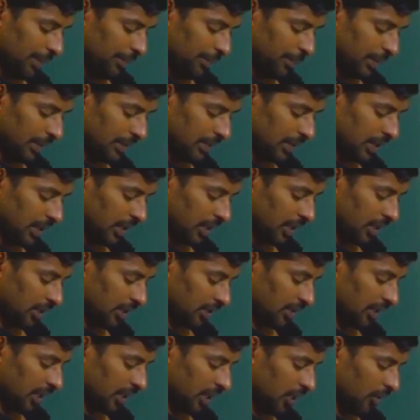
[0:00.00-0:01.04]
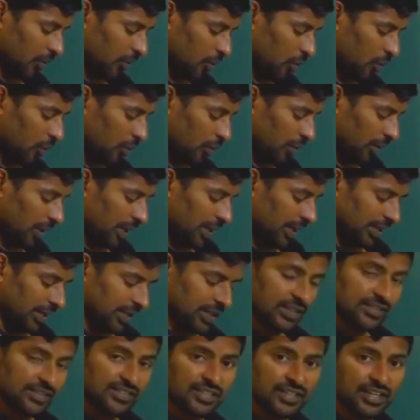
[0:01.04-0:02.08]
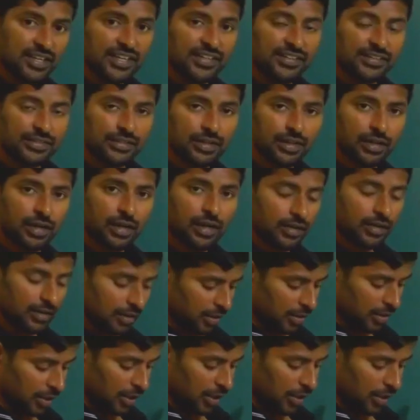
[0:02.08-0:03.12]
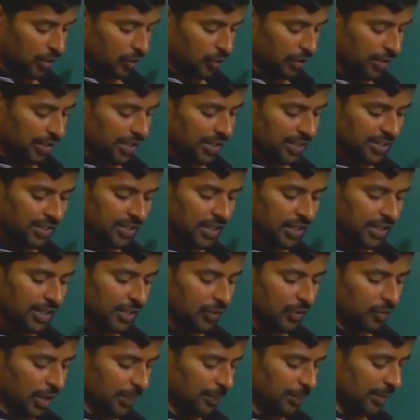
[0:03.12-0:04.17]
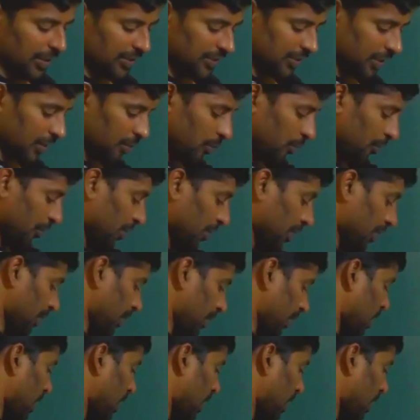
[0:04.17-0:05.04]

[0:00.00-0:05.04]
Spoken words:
But there are no constraints on rotational and vibrational motion.